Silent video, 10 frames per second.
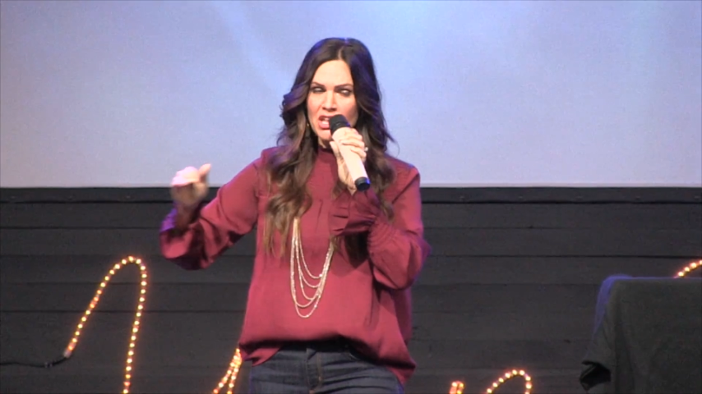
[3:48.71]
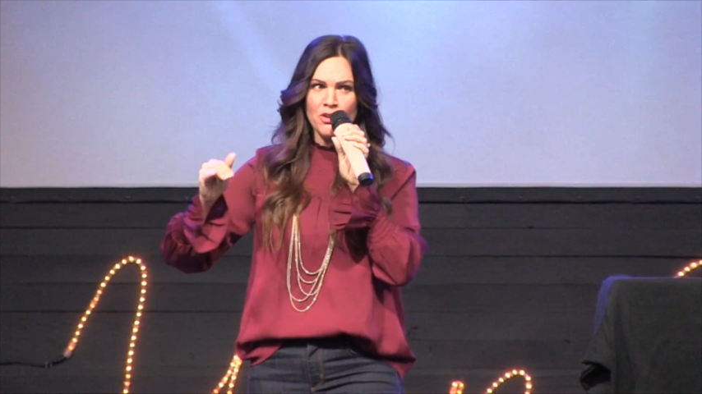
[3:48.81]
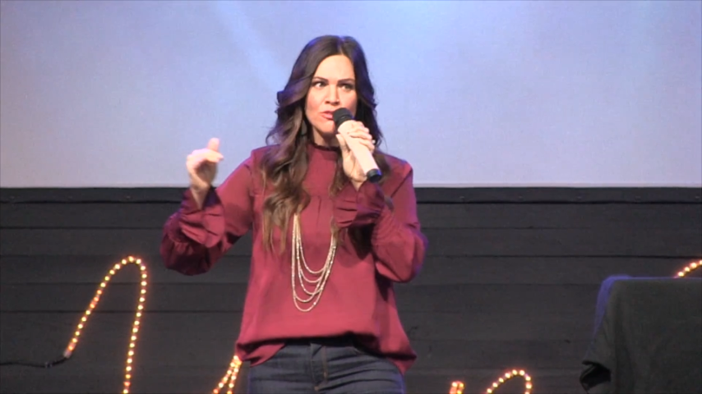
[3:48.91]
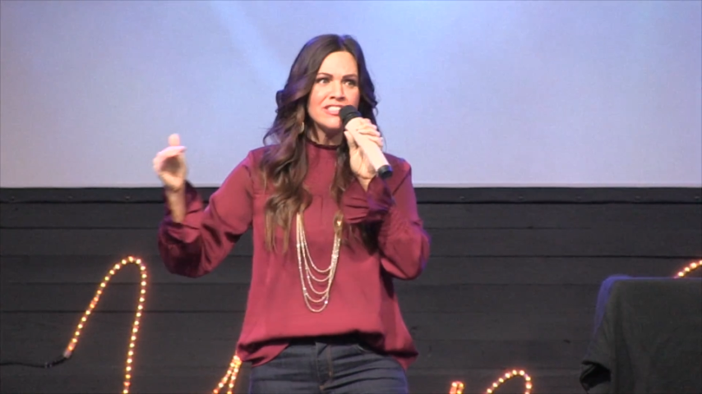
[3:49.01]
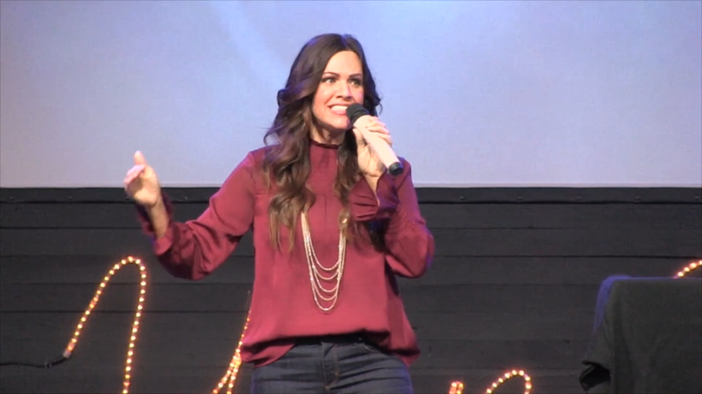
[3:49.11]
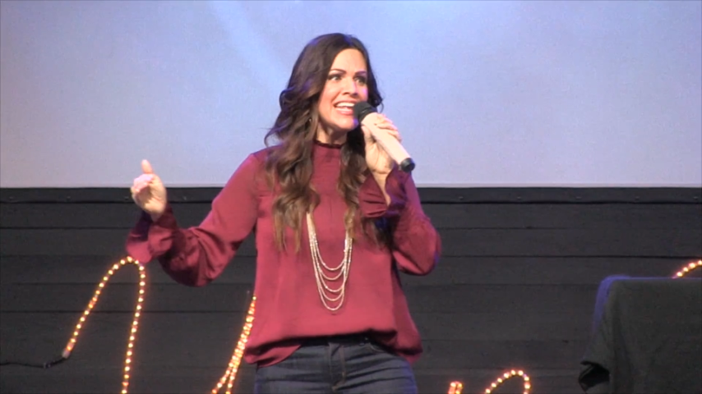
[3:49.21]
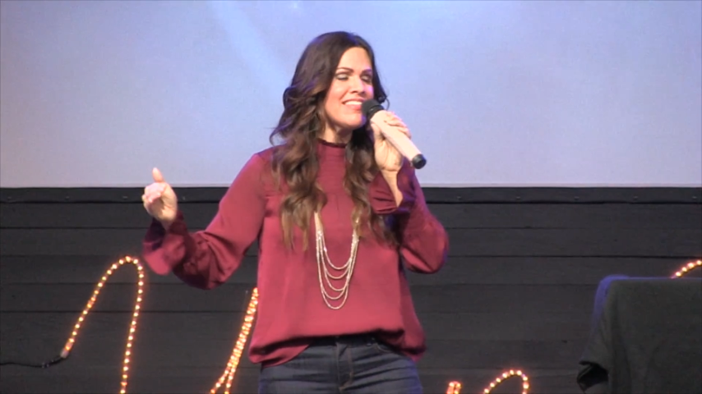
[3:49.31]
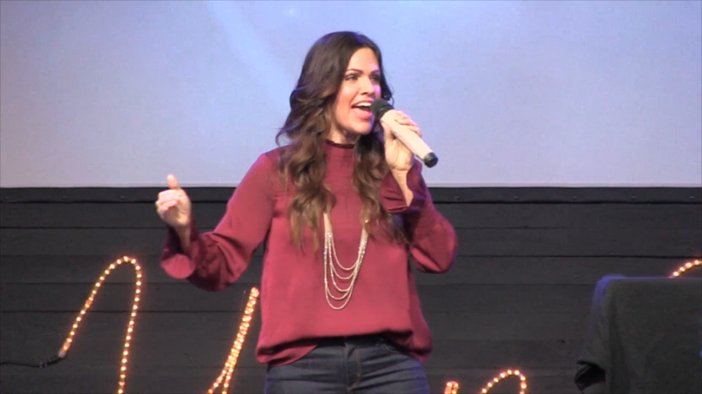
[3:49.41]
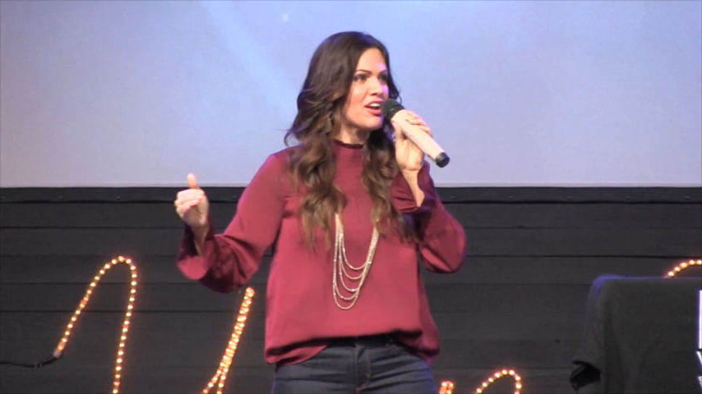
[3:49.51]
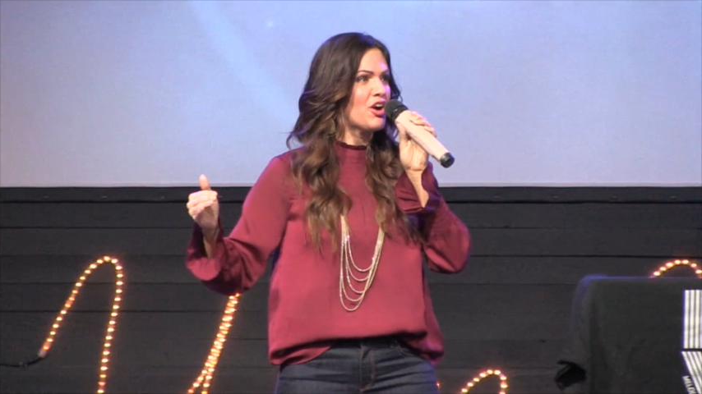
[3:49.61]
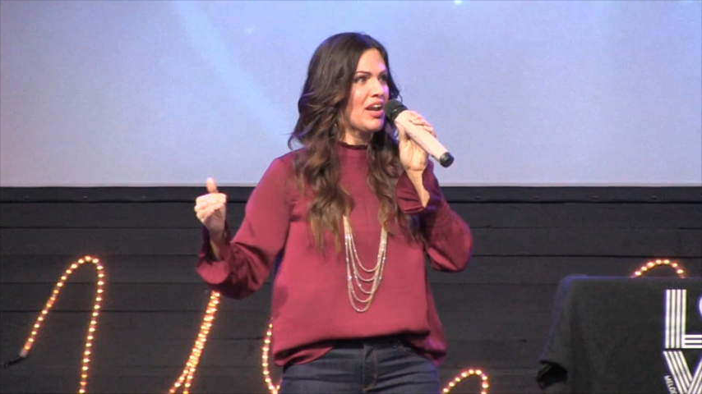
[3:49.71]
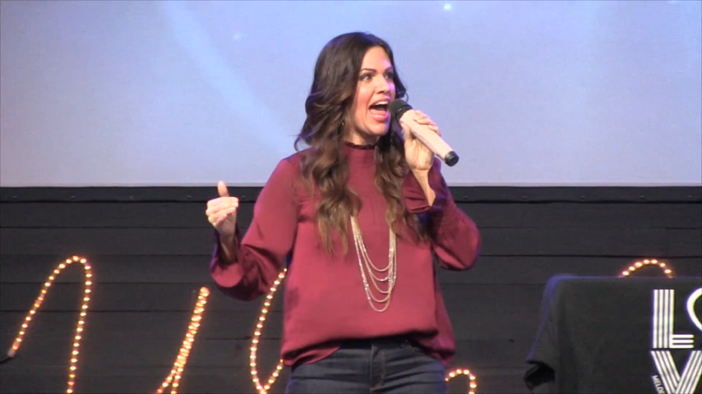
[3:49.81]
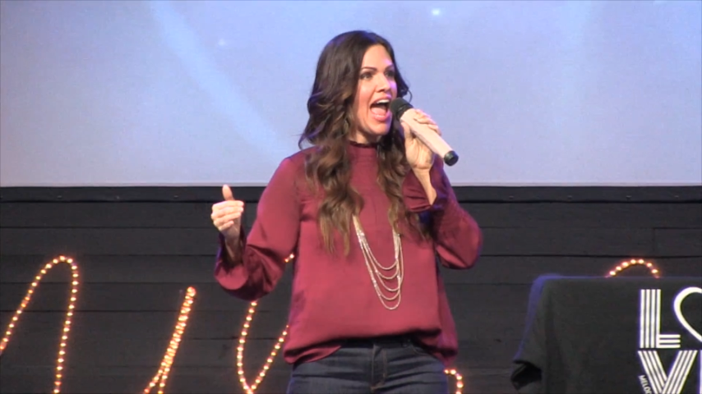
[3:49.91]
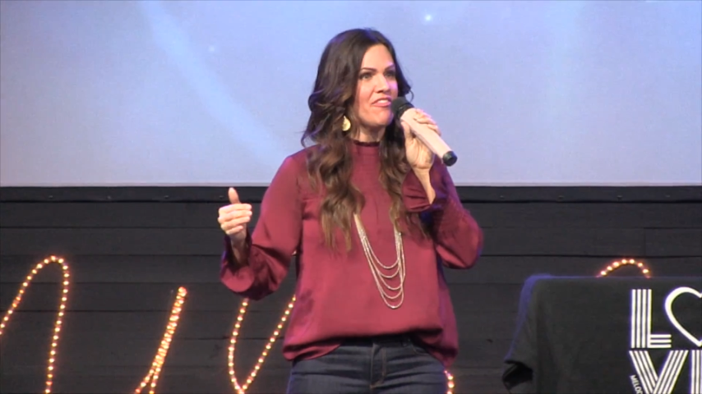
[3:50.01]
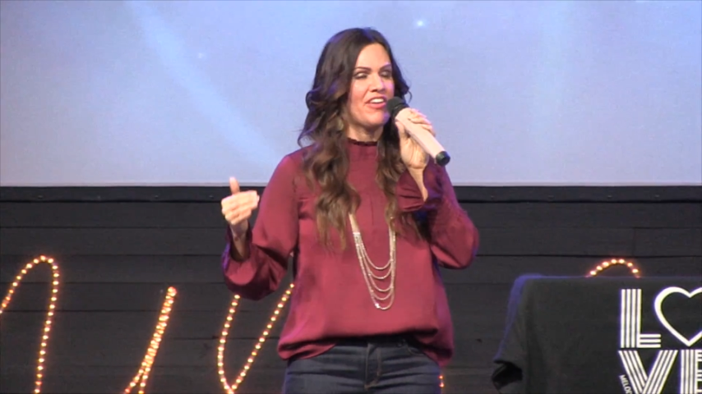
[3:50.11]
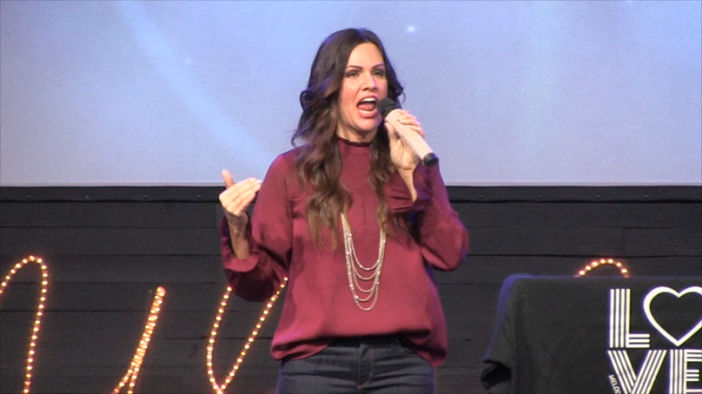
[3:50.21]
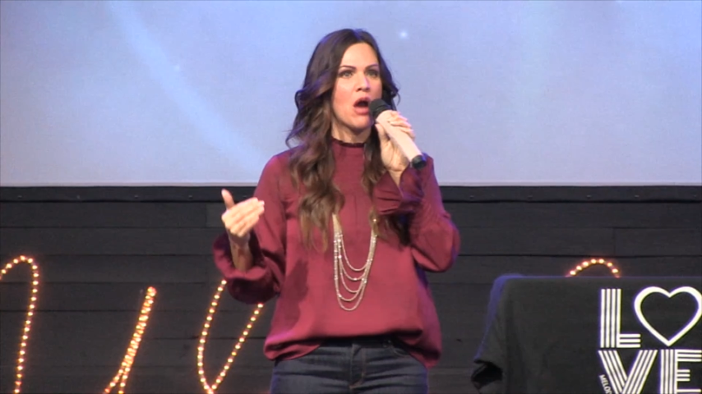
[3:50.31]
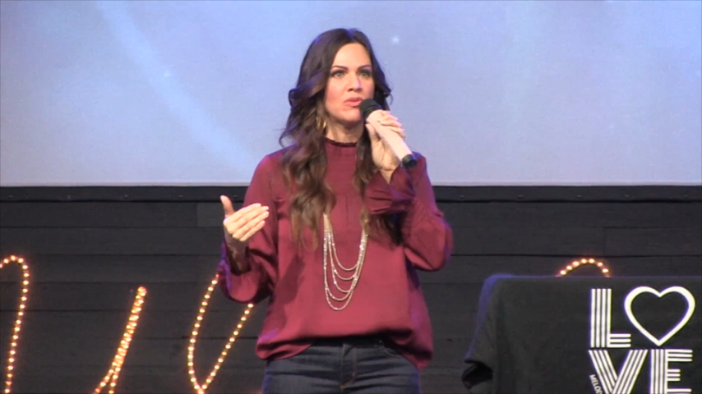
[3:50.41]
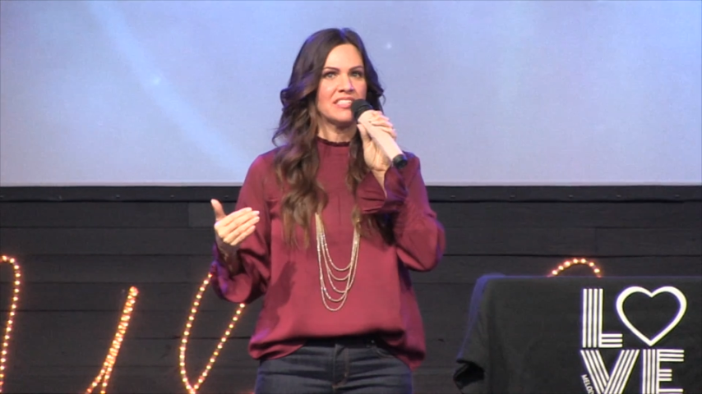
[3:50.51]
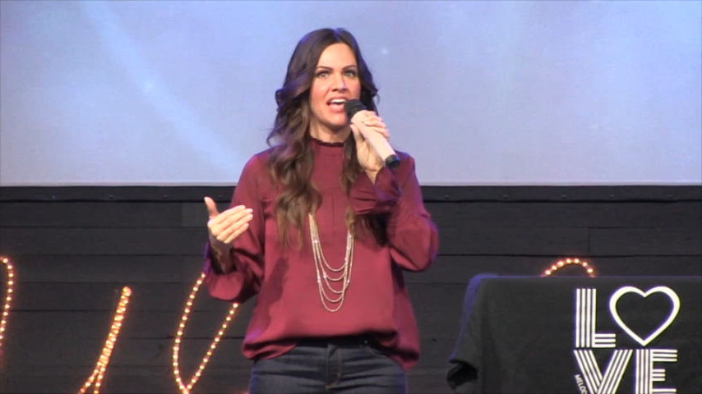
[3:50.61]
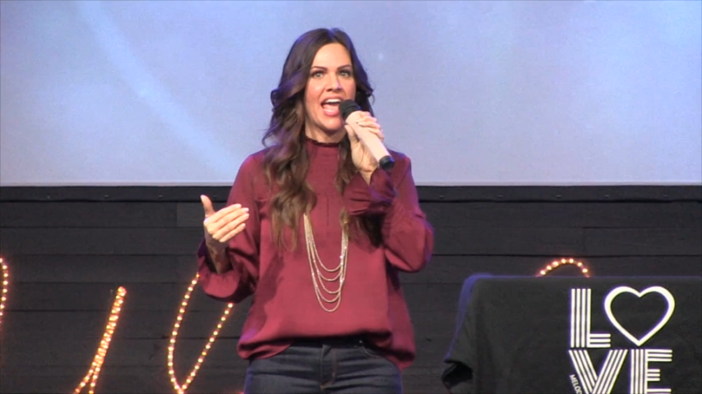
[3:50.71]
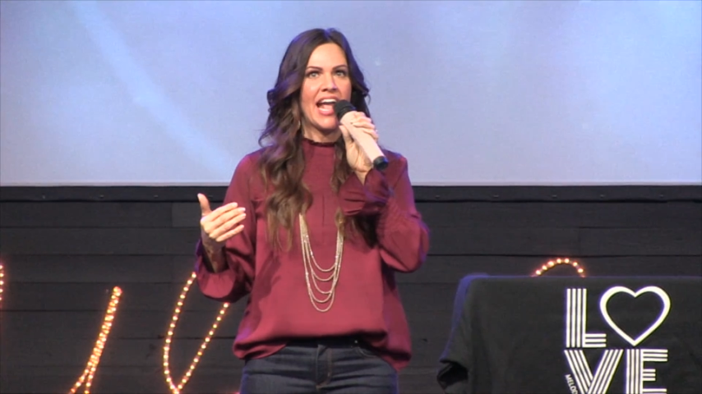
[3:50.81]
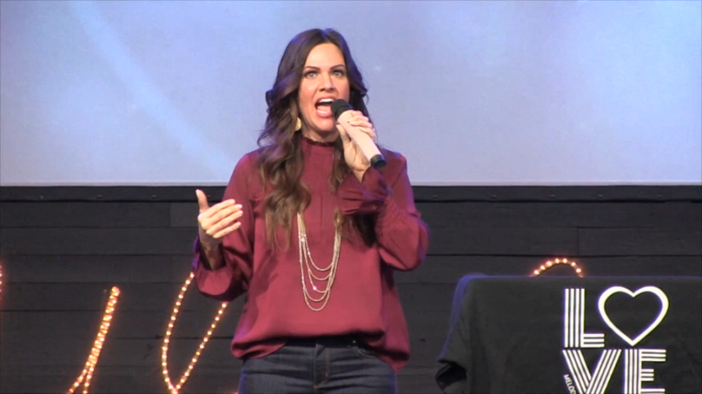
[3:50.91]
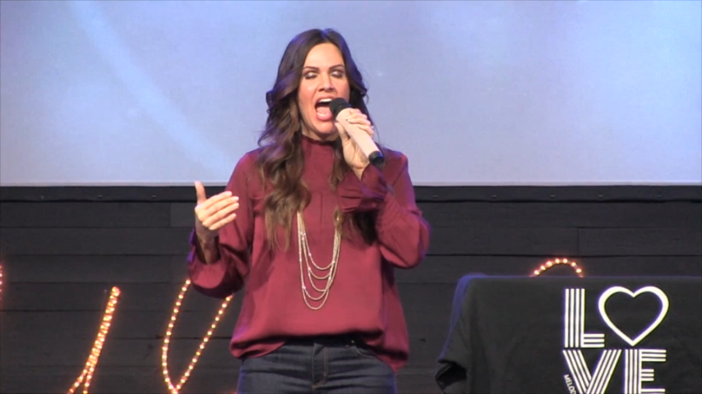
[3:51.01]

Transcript: You'll see that in her life. And I was like,